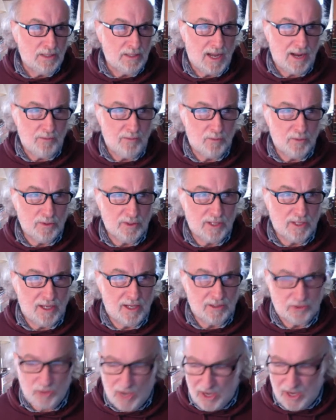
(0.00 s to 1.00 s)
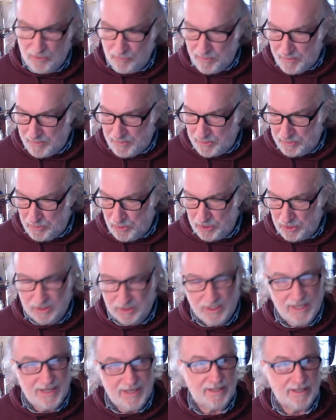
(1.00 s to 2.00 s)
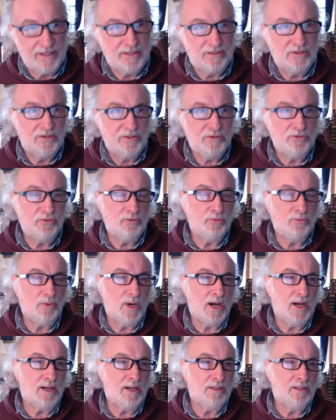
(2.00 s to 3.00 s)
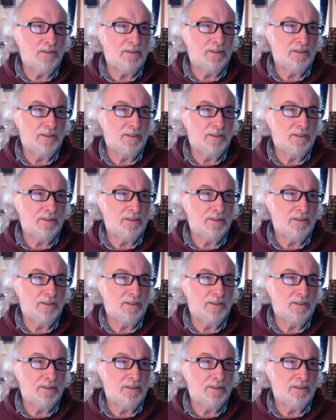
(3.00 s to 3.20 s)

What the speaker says: I will try to remember to put a link to